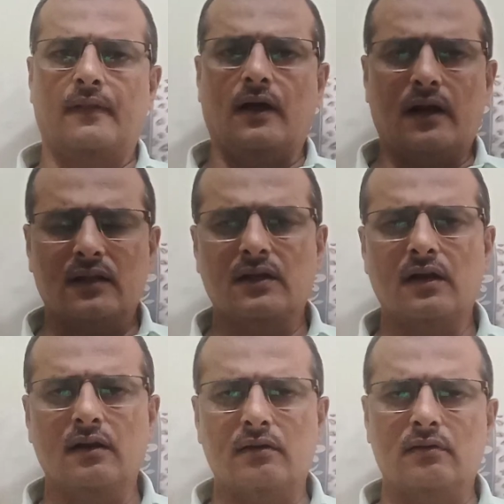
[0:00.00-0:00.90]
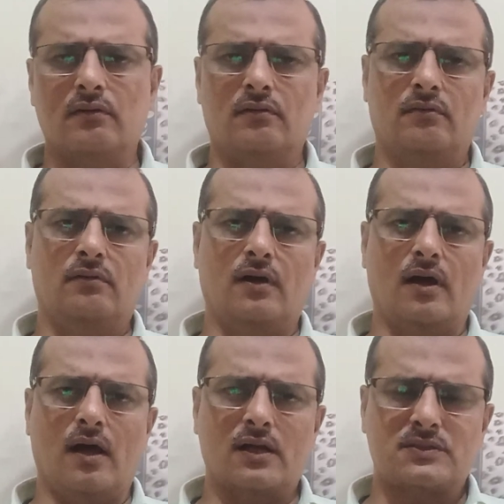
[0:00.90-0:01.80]
Another
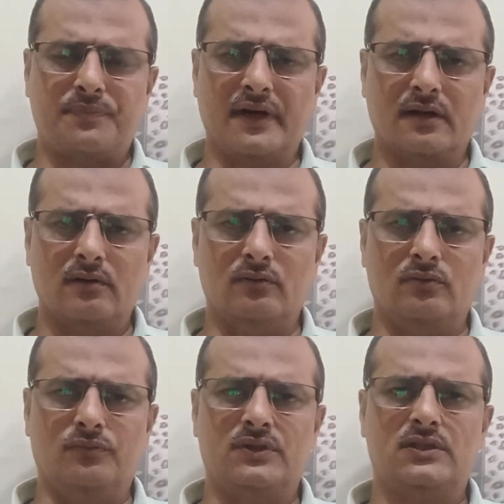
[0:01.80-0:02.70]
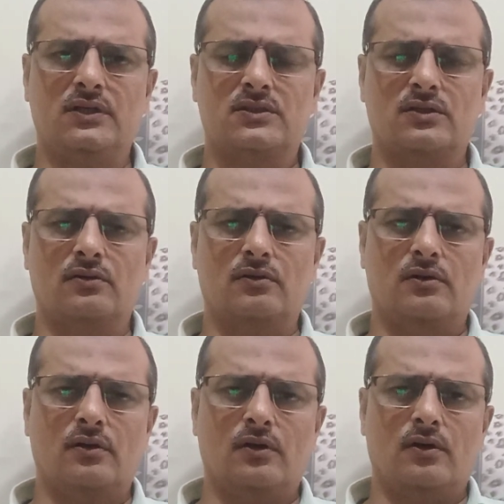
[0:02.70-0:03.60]
aspect which is
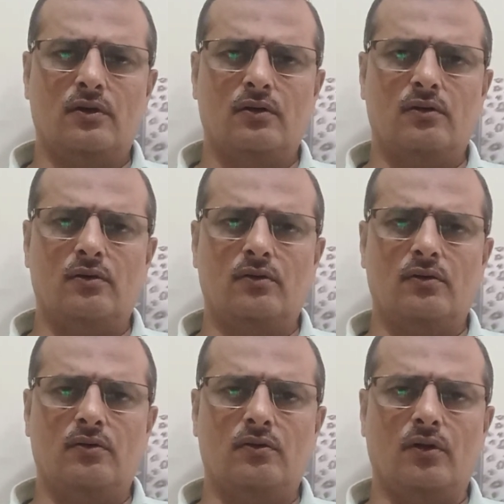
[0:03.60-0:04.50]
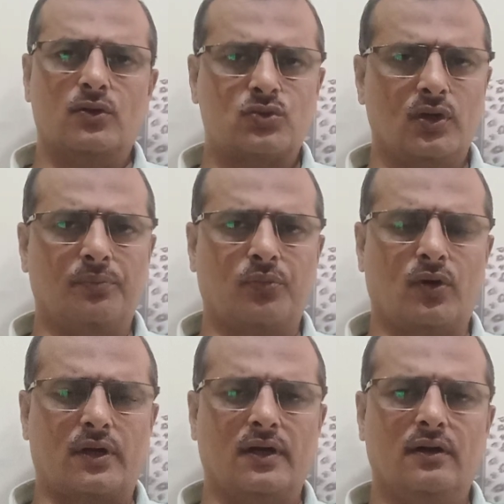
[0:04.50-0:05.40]
also
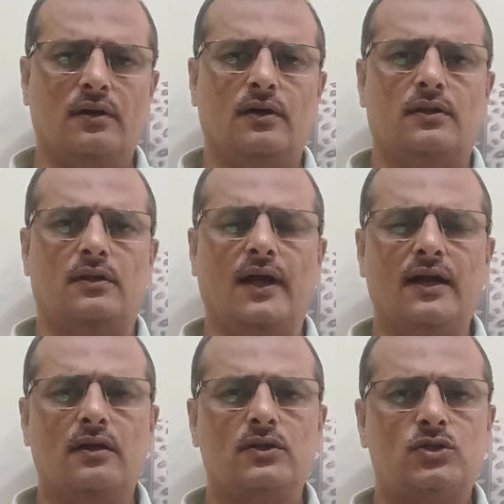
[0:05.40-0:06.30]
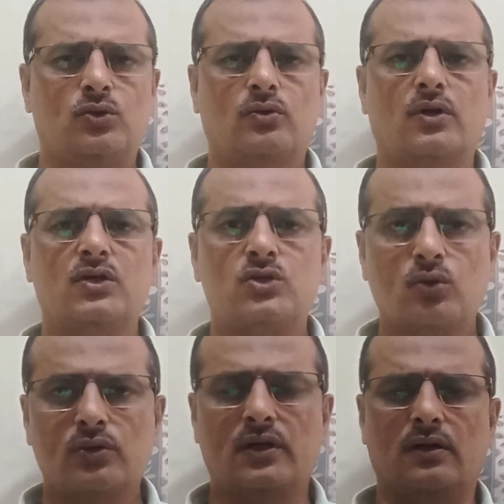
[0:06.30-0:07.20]
important, that Shukra
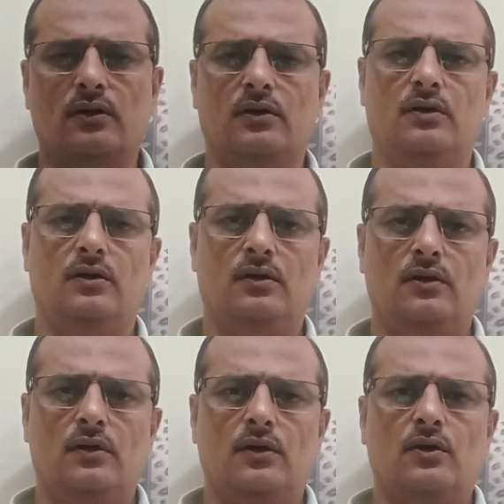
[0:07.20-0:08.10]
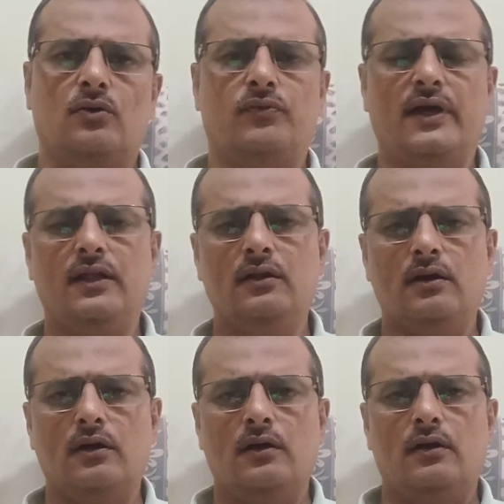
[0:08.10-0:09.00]
Shodhana. When
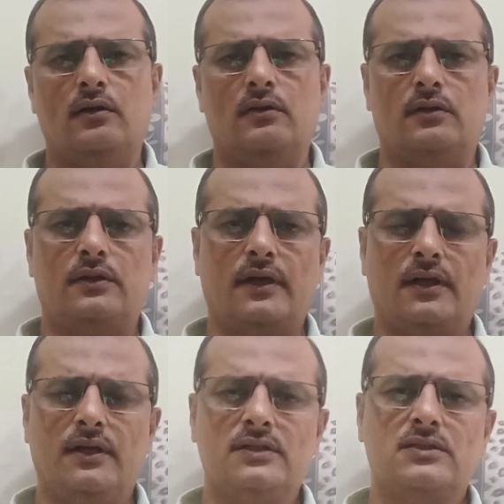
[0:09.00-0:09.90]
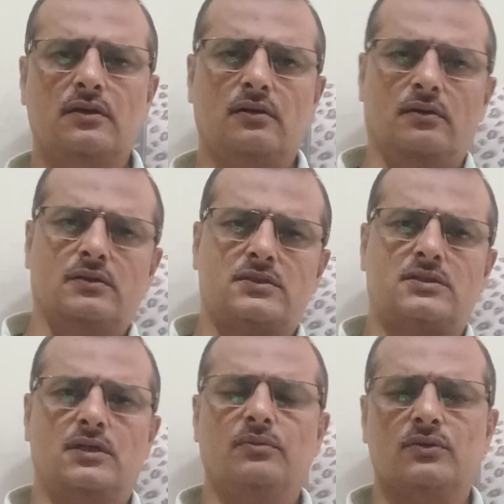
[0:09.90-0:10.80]
there is
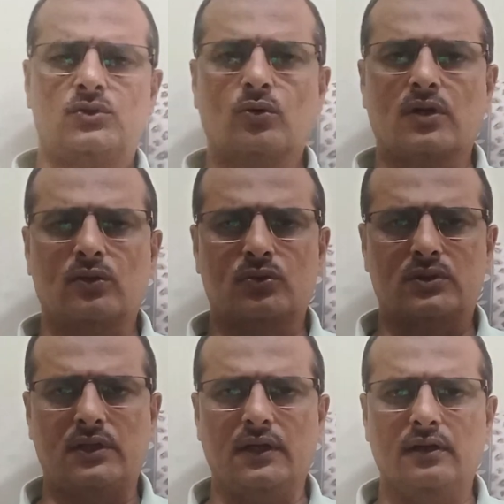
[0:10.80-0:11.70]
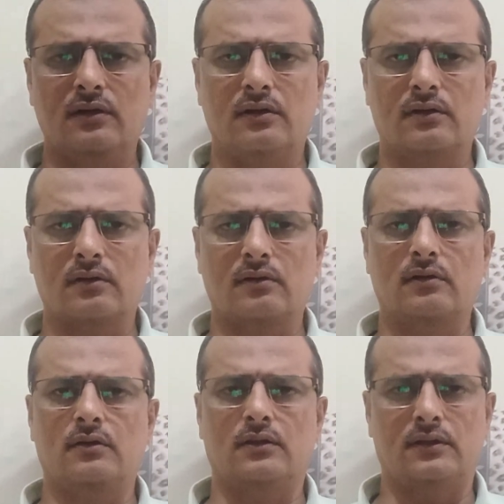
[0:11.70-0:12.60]
some Shukra Dushti,
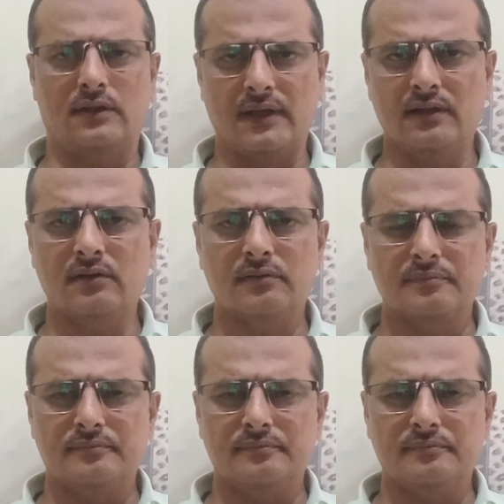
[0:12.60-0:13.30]
then